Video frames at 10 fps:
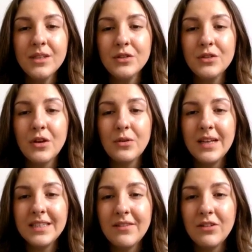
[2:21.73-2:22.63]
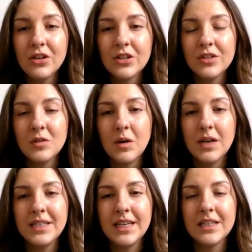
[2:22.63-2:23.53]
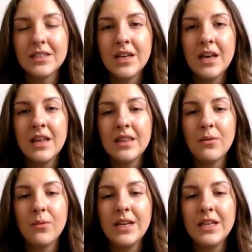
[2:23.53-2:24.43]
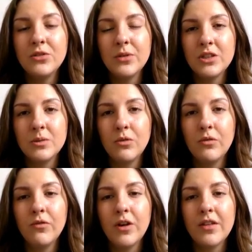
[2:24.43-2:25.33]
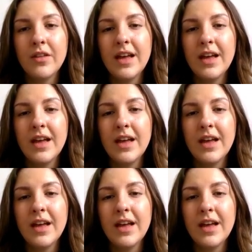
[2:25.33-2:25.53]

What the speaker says: So let's have a look at some ideas that we need to explore further.